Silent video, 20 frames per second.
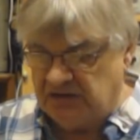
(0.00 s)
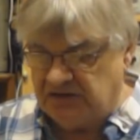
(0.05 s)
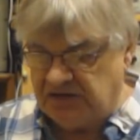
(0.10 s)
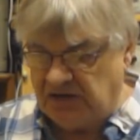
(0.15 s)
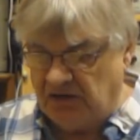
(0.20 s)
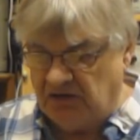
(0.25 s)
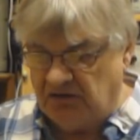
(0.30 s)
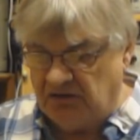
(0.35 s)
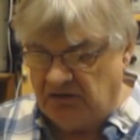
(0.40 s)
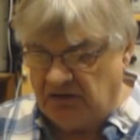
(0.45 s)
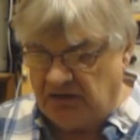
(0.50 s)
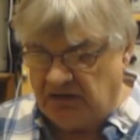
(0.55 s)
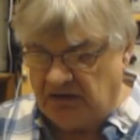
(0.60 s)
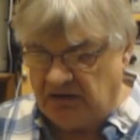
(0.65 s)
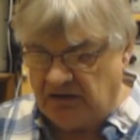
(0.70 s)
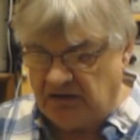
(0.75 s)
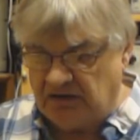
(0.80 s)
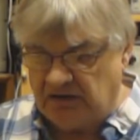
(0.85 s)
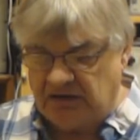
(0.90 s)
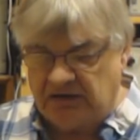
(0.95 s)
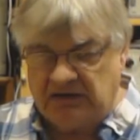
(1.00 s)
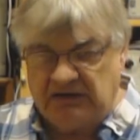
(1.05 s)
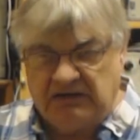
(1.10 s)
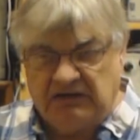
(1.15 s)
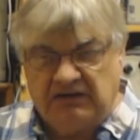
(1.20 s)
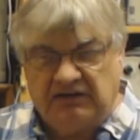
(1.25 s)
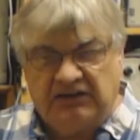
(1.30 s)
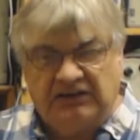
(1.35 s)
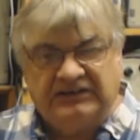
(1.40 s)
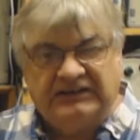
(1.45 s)
So
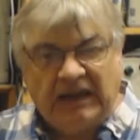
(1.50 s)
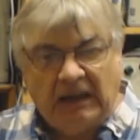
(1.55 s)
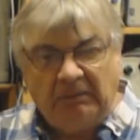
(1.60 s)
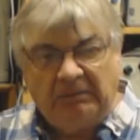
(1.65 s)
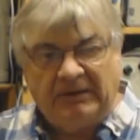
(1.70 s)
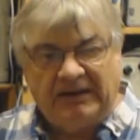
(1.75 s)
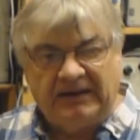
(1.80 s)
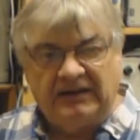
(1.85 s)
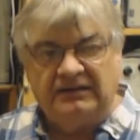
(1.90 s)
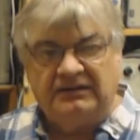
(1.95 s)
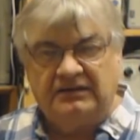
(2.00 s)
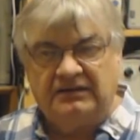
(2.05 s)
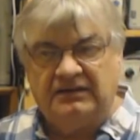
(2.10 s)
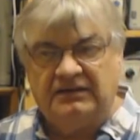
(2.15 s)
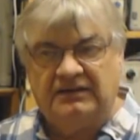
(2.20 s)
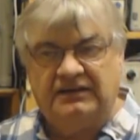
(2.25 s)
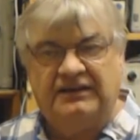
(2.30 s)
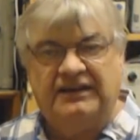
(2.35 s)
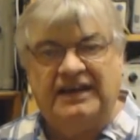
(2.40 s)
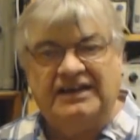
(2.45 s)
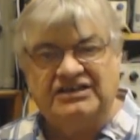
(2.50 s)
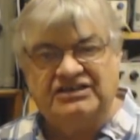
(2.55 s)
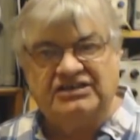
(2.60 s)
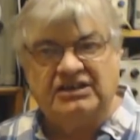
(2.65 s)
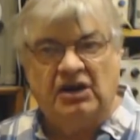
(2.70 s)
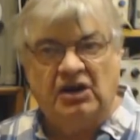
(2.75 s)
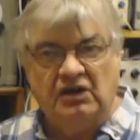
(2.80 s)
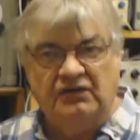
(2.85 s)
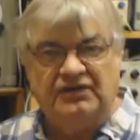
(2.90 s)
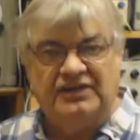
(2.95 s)
the doublet
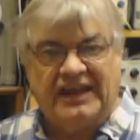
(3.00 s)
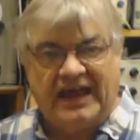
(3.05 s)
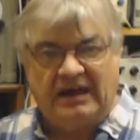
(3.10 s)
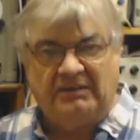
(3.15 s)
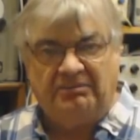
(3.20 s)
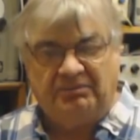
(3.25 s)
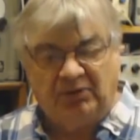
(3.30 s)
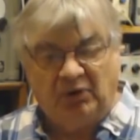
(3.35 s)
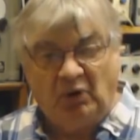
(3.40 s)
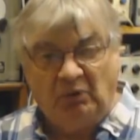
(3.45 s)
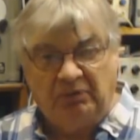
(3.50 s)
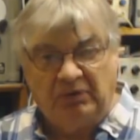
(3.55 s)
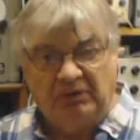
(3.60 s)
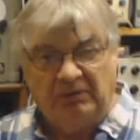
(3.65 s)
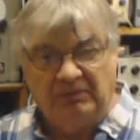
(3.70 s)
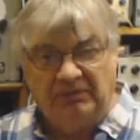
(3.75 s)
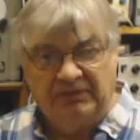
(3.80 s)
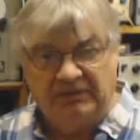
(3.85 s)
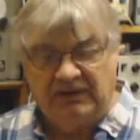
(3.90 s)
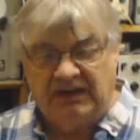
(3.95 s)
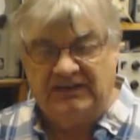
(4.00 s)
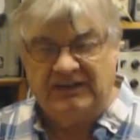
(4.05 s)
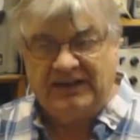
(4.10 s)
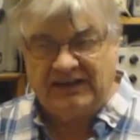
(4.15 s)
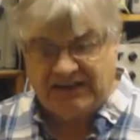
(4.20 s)
gets over that problem, right?